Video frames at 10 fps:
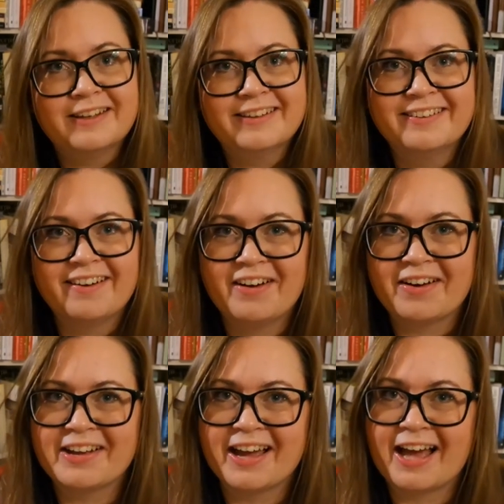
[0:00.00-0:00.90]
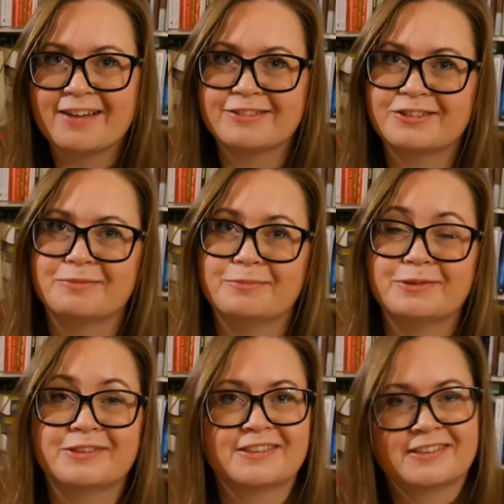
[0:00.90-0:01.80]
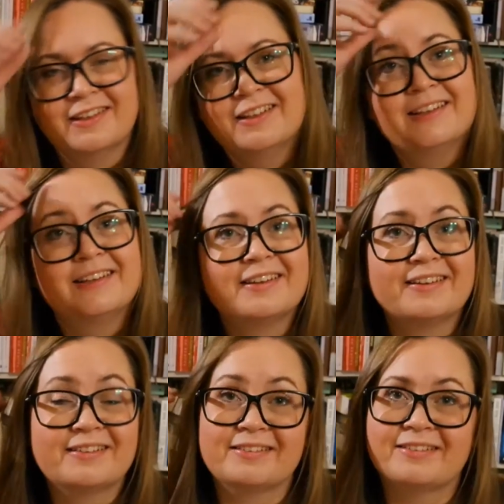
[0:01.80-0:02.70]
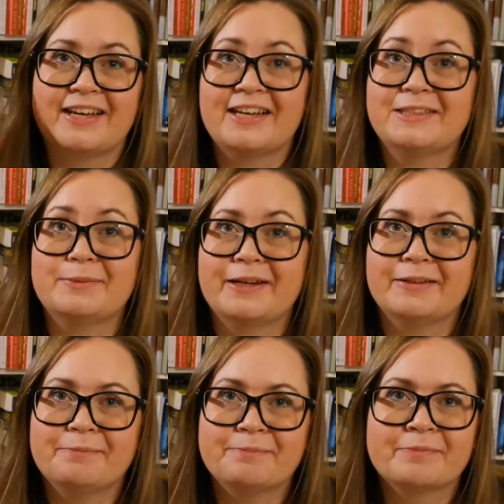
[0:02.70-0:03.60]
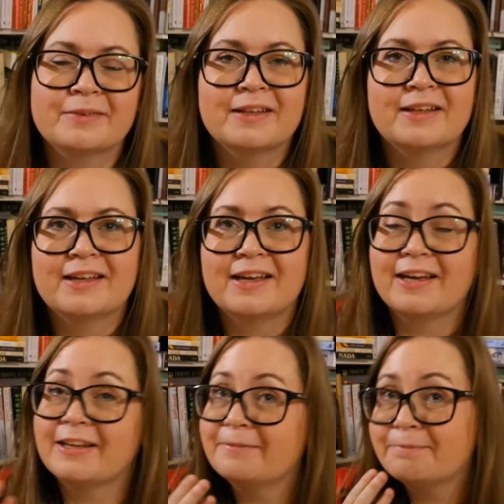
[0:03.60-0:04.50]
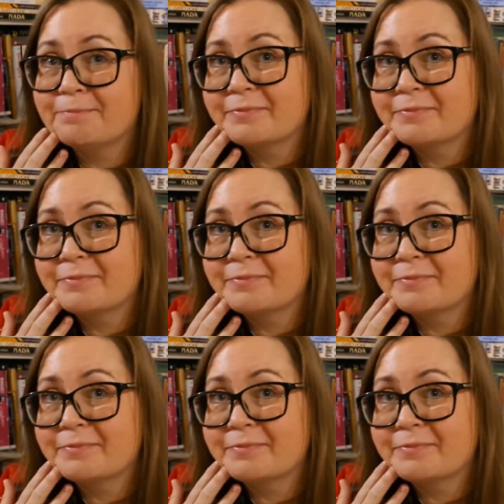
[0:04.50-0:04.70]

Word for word: I have some books uh, anyway and